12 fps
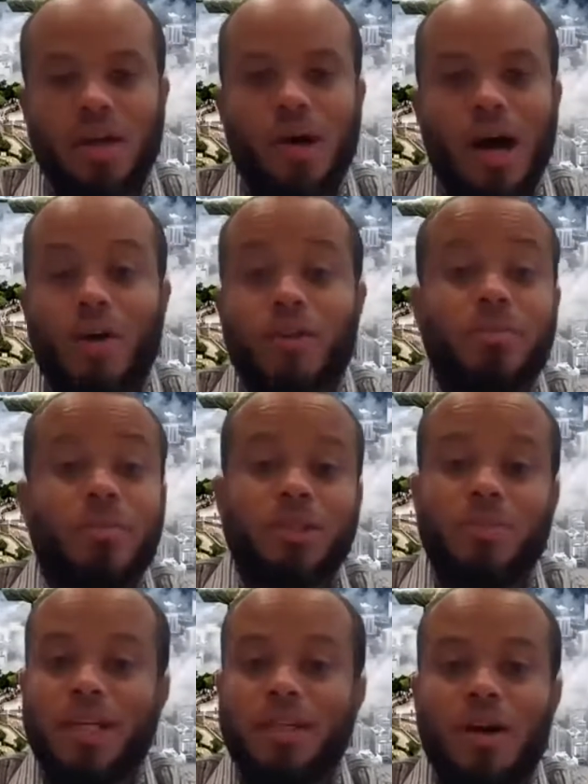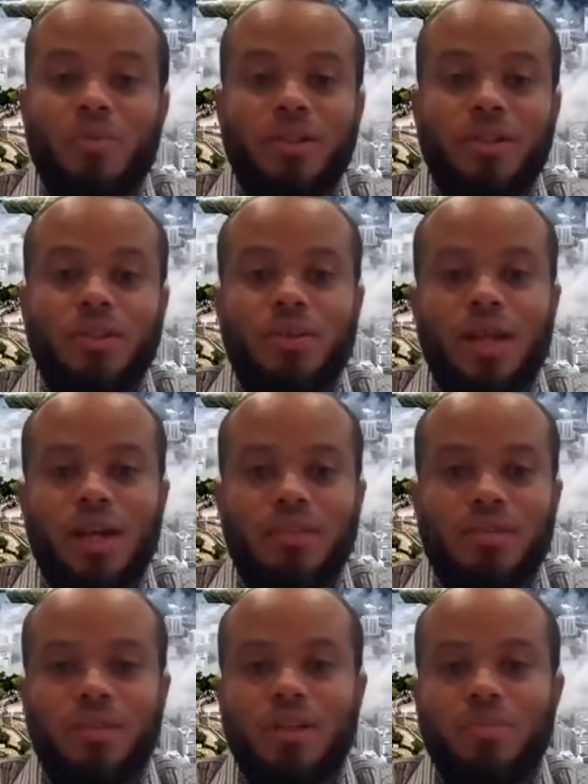However much money that we
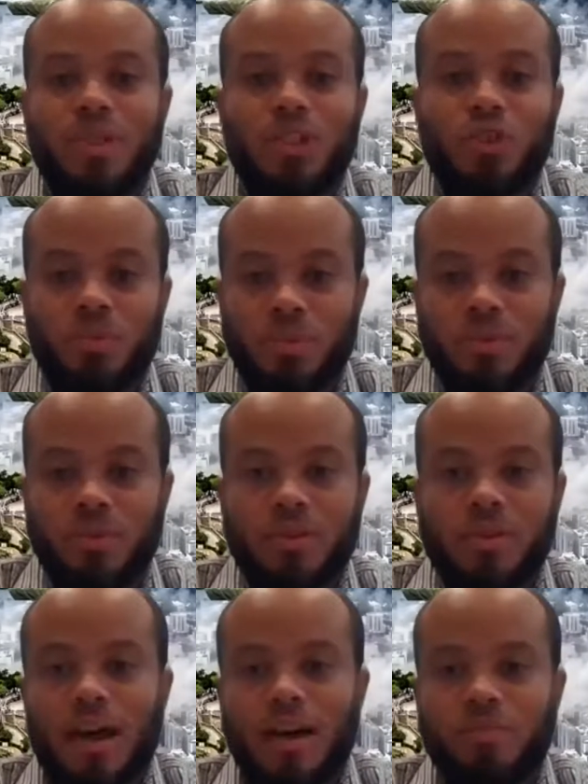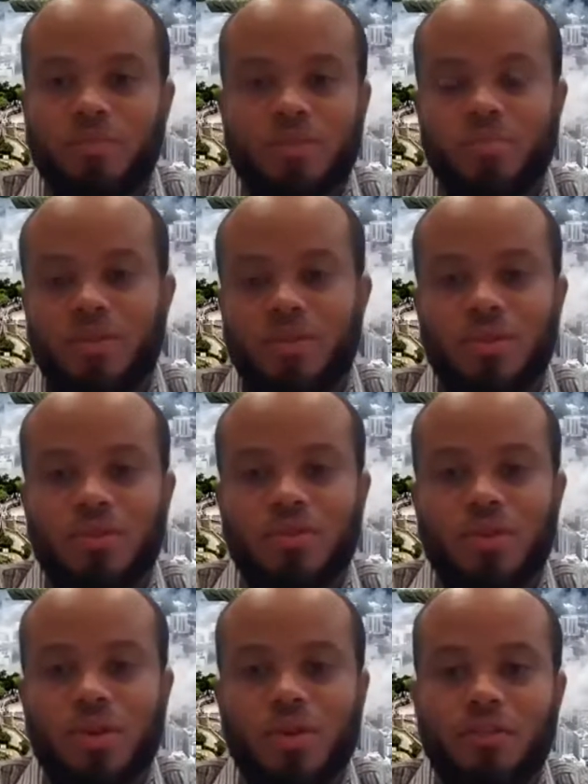donate, it's going to be tripled, I've been
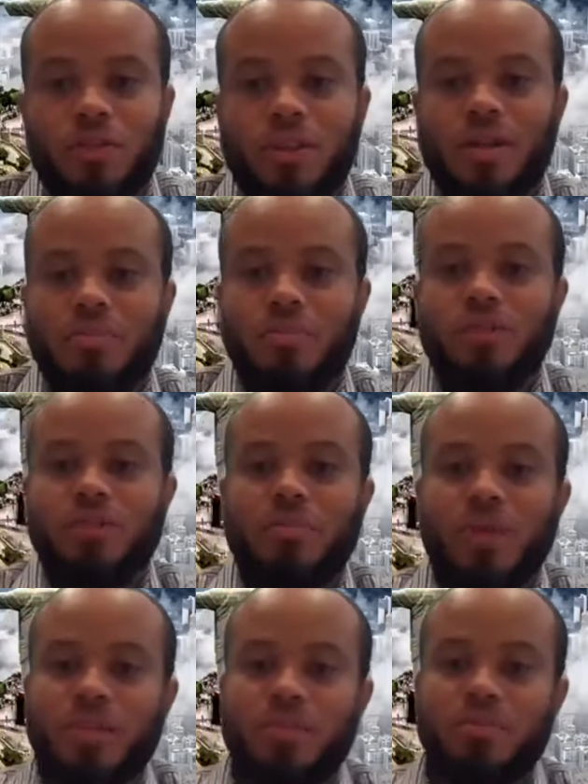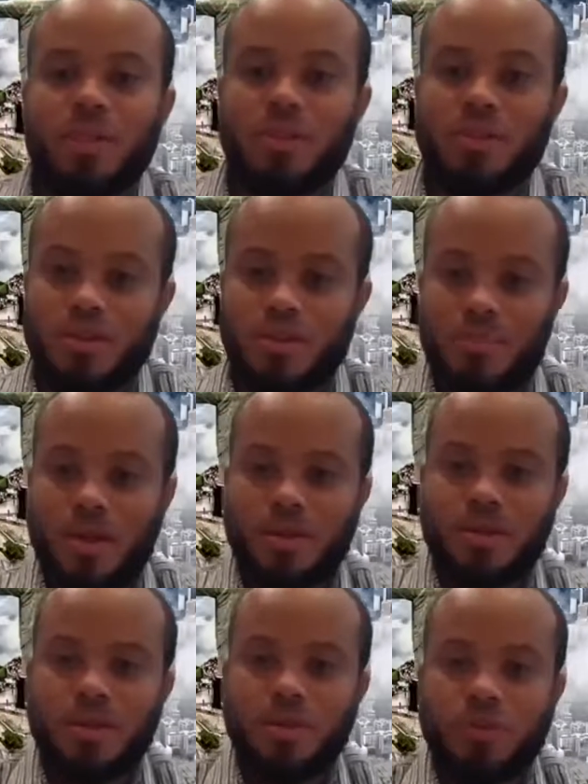told. So if you need any more information, please contact
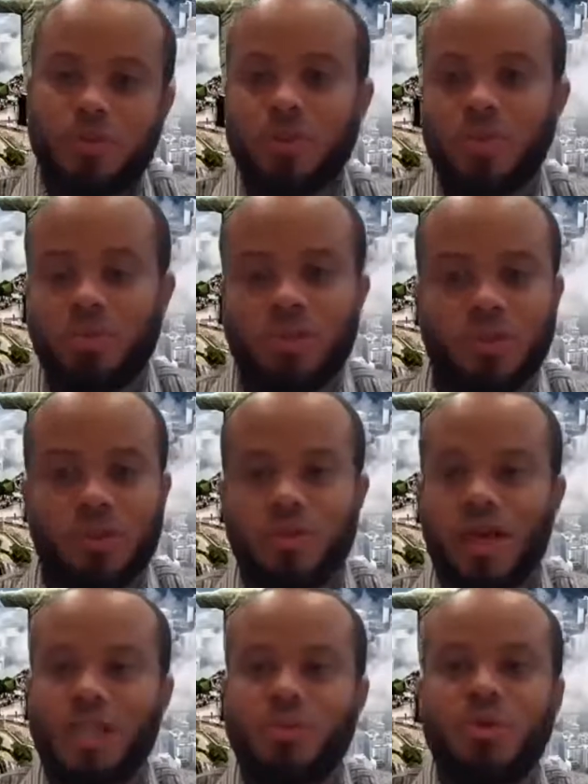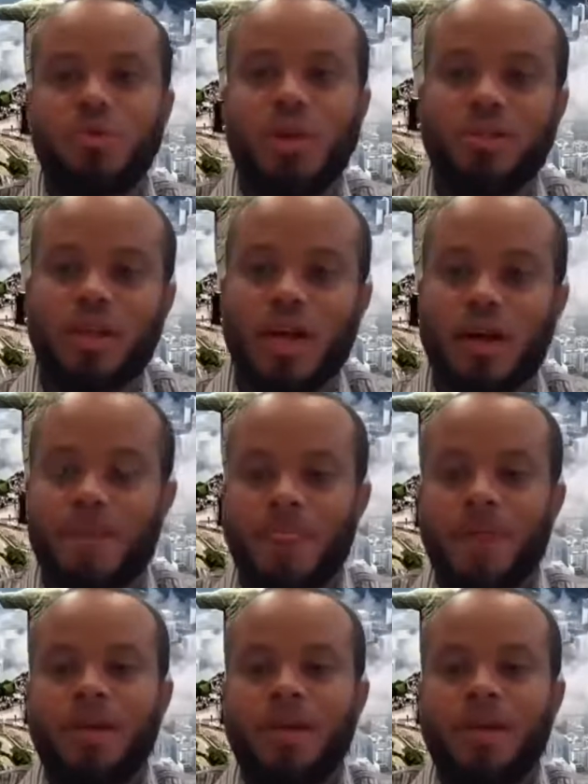myself or just please go on the ADRA website